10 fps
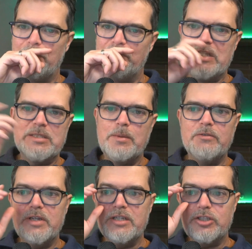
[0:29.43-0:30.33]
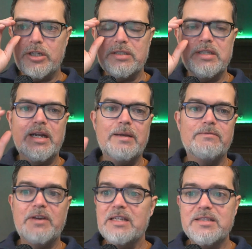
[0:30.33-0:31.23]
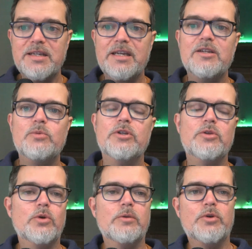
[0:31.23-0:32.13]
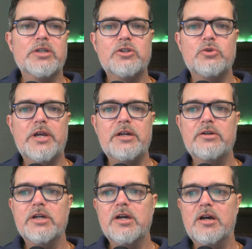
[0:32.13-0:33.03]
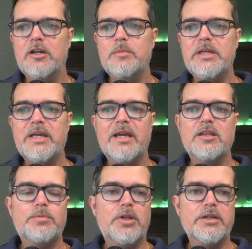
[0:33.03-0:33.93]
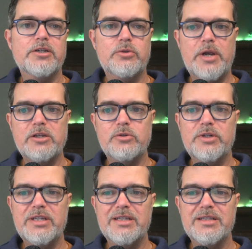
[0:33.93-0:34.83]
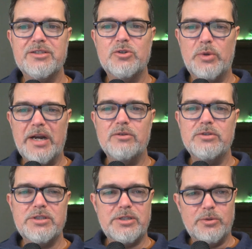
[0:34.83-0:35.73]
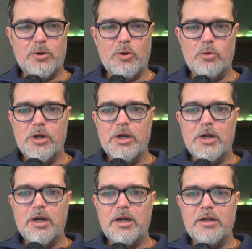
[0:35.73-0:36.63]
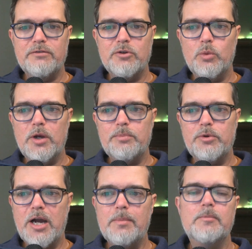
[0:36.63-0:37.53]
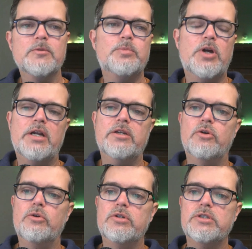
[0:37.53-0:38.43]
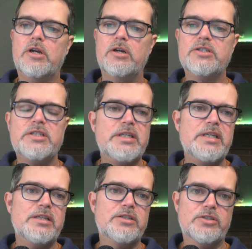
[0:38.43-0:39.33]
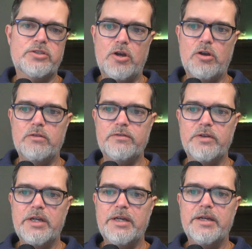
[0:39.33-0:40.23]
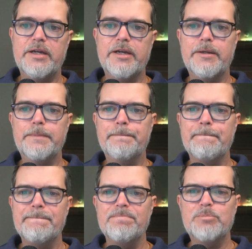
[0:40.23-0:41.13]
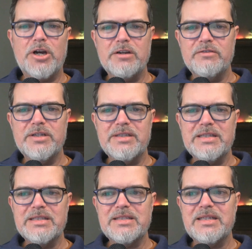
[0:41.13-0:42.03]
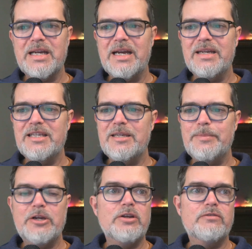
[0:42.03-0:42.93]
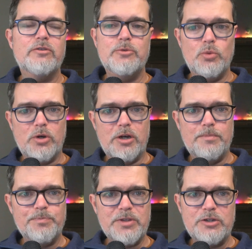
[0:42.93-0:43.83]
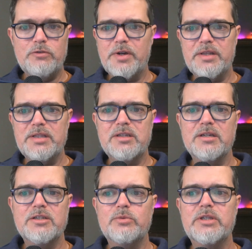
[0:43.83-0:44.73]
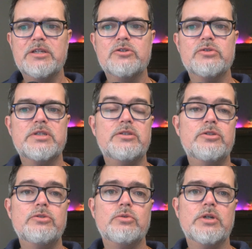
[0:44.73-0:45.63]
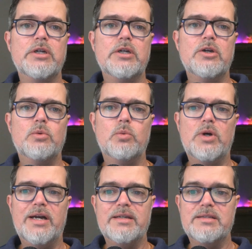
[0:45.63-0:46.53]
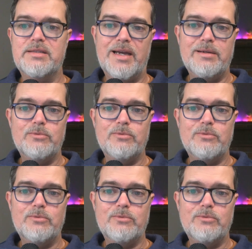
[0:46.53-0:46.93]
Some of it is just that I'm fascinated with the WordPress creator economy, and the plugin directory is ground zero for what problems product owners are seeking to solve. Um, Part of it is that I keep hearing from you all that you find this content really interesting too. Why is that?